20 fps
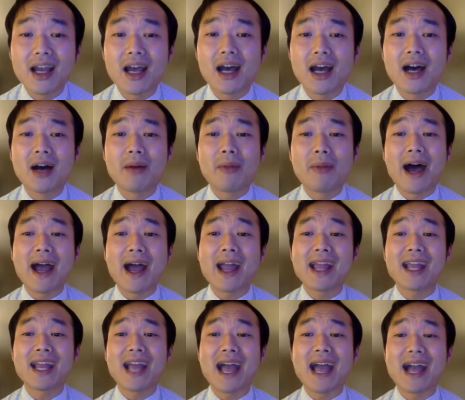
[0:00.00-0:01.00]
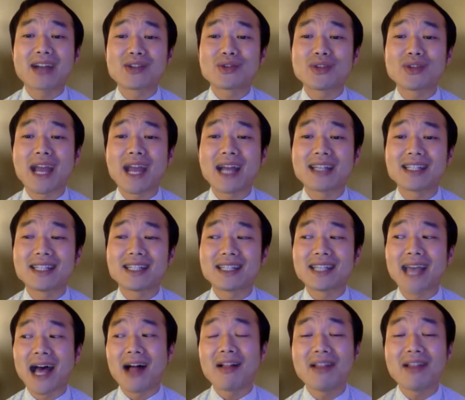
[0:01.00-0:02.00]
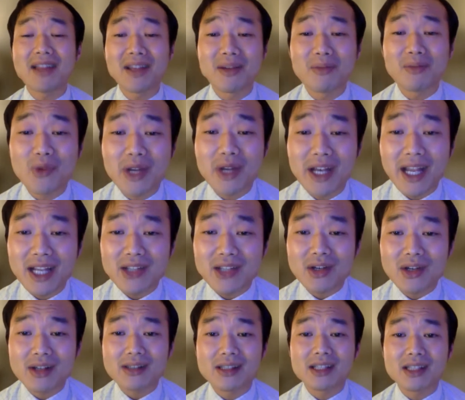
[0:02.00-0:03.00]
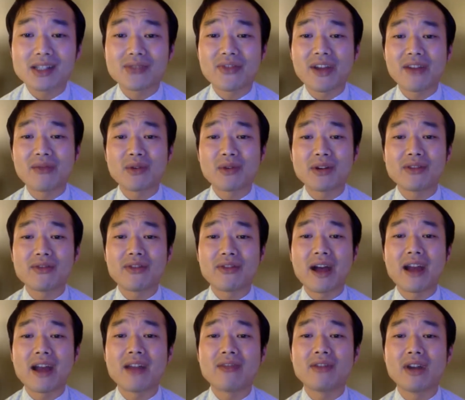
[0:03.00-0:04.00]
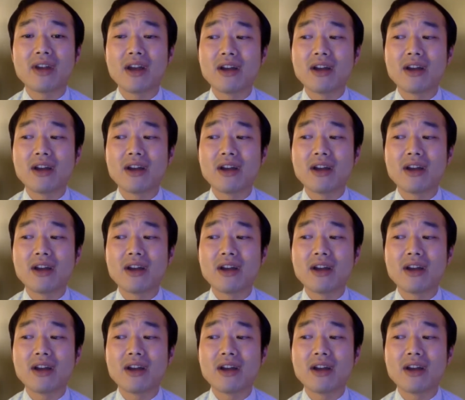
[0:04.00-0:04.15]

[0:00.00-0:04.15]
I actually had to tell him what HR 6515